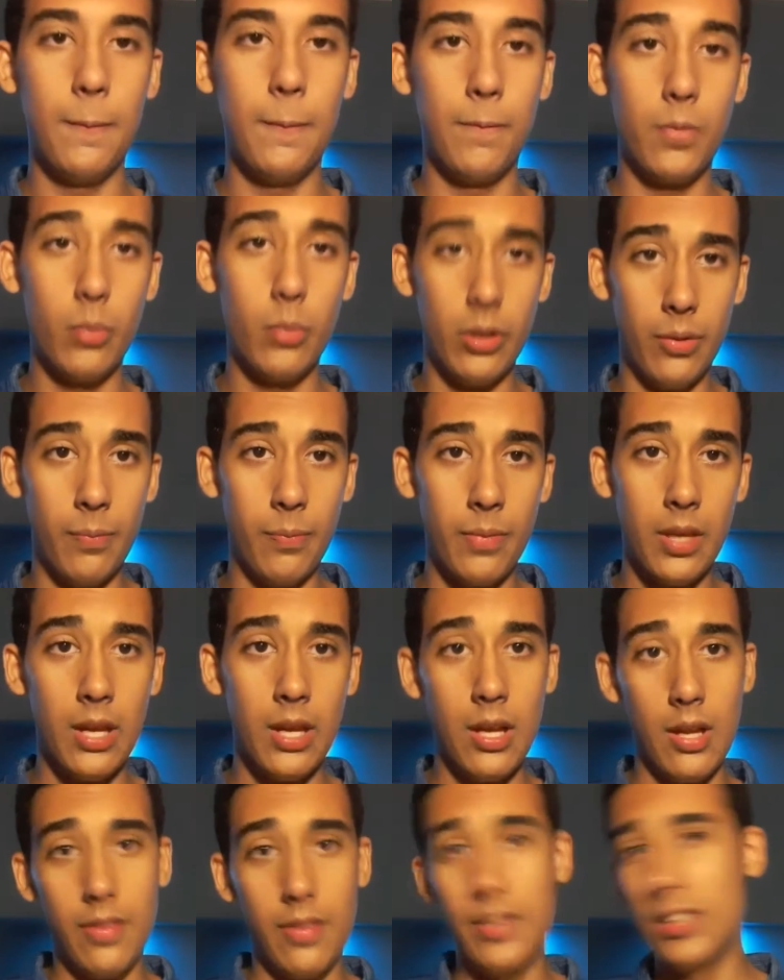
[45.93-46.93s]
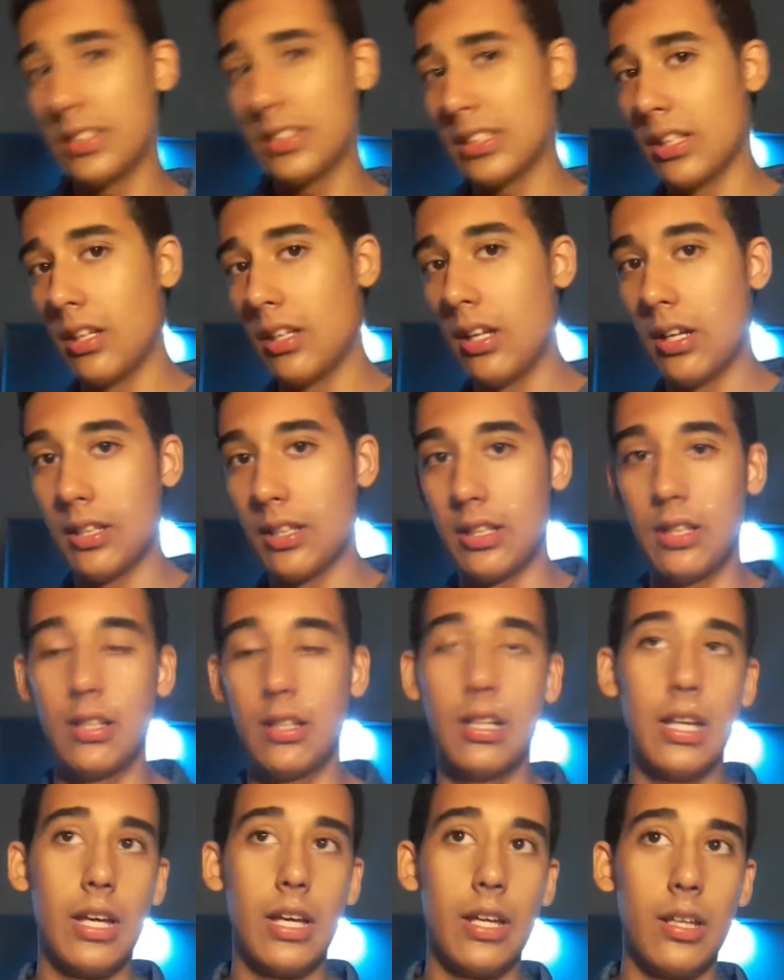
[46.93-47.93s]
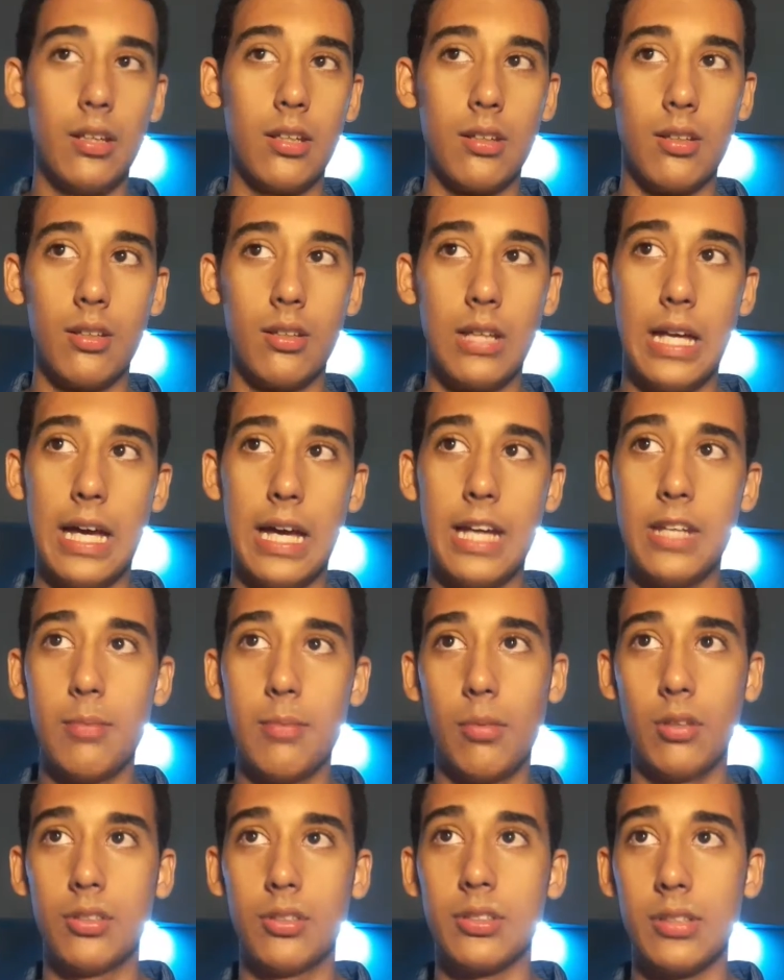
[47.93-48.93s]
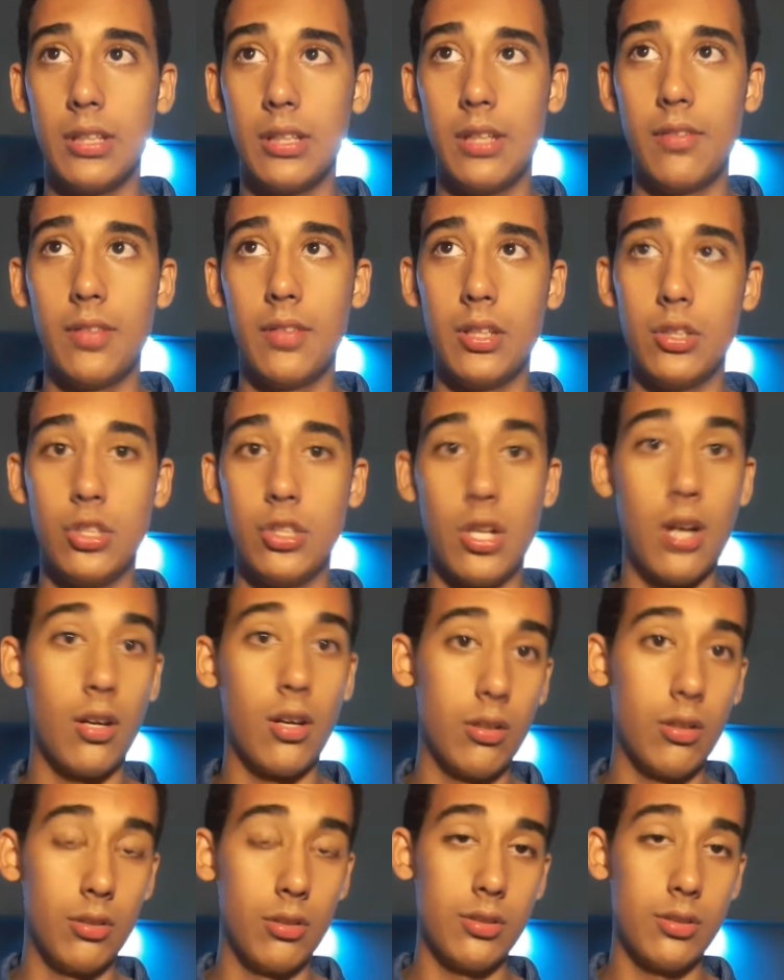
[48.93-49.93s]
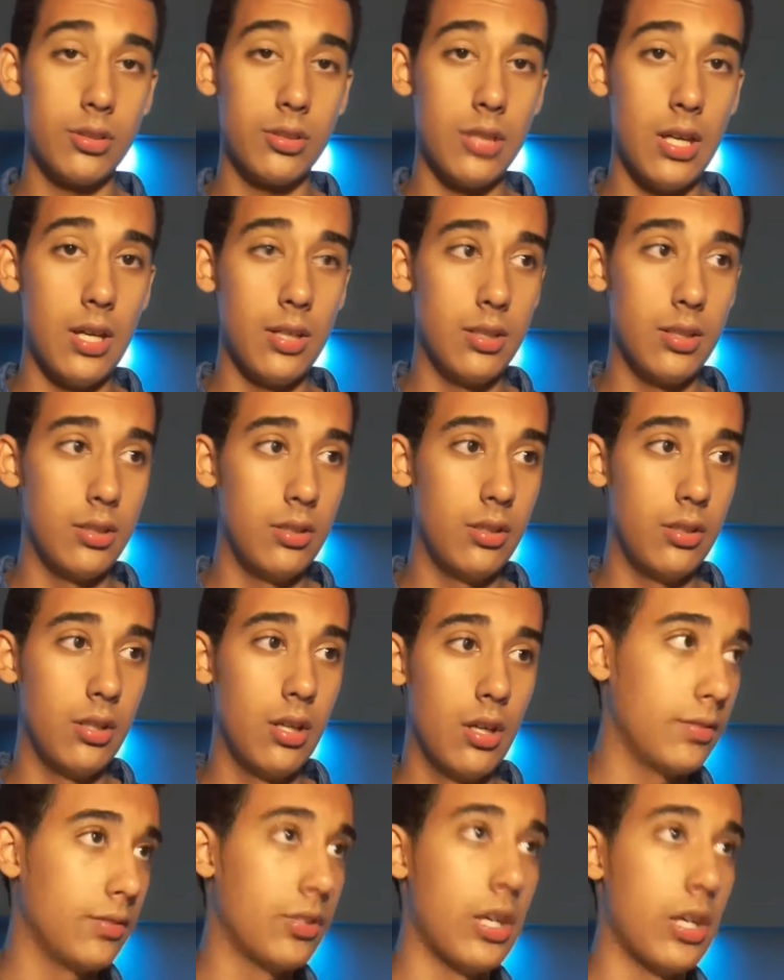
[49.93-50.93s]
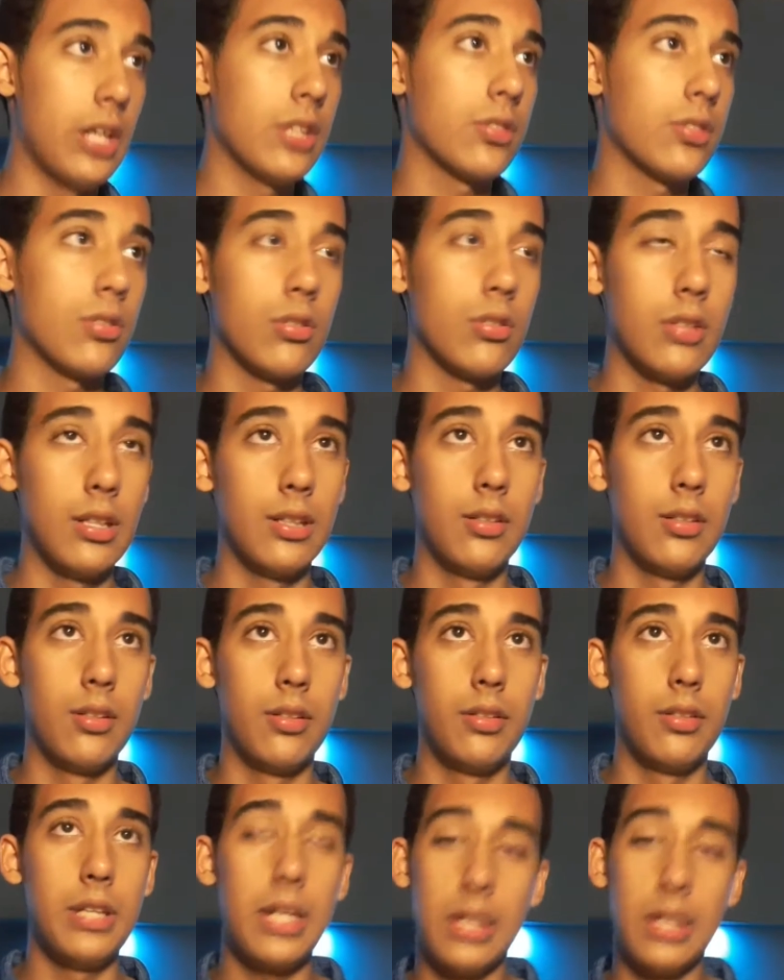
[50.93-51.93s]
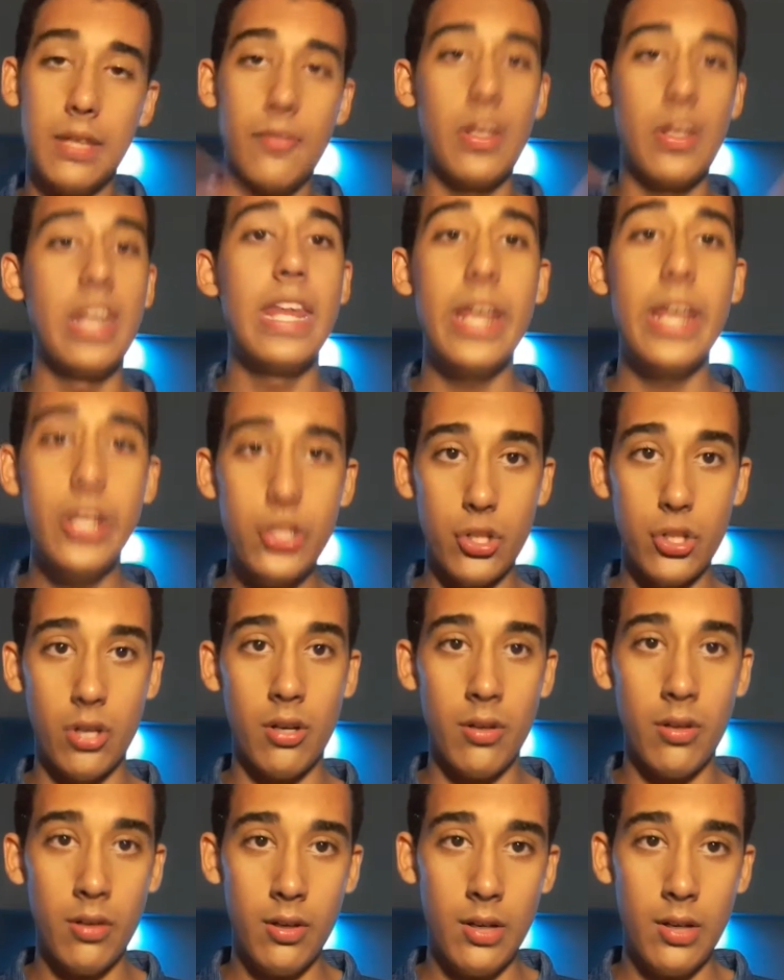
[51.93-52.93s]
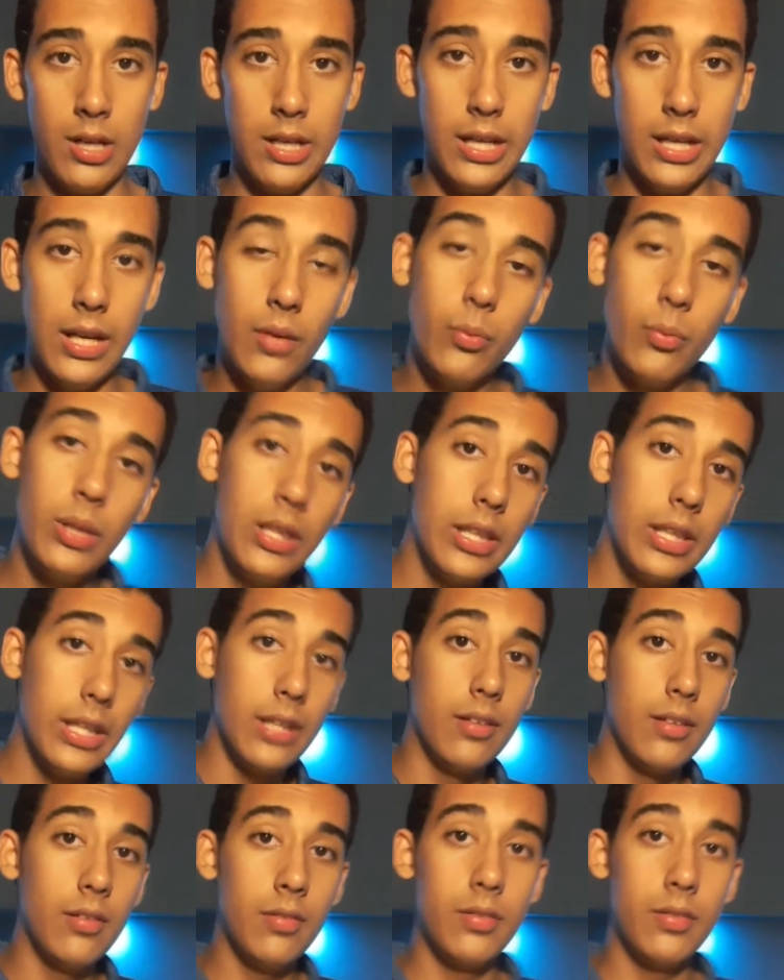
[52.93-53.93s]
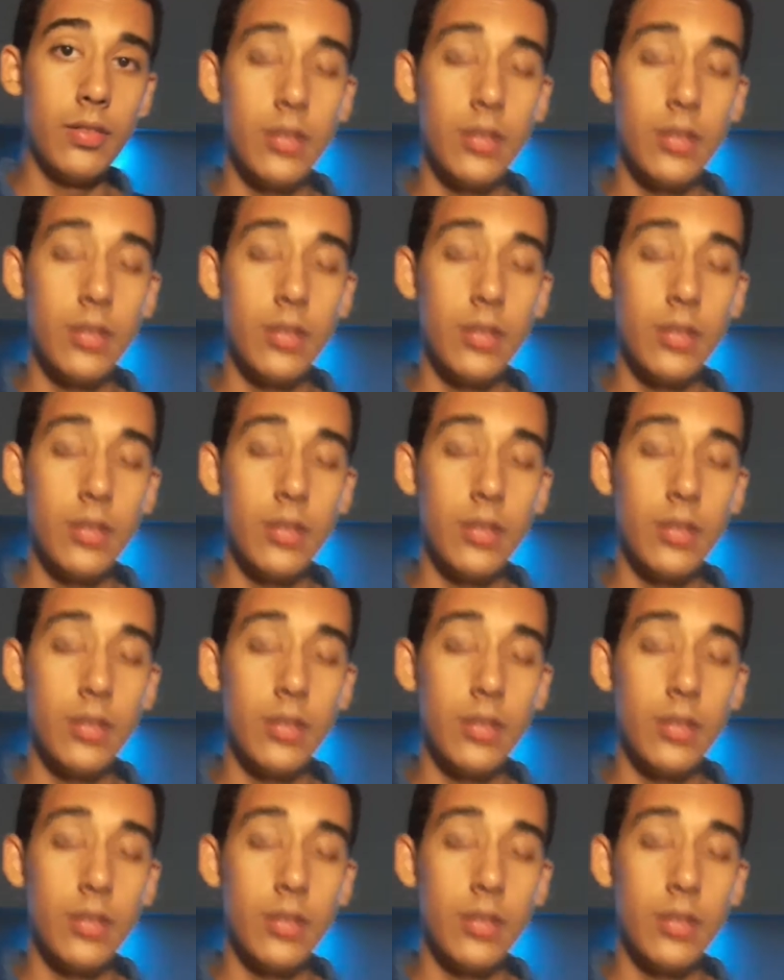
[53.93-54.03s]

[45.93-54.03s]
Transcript: Well, there's a lot. Like animals live in jungles and desert, and they live in nature, and we live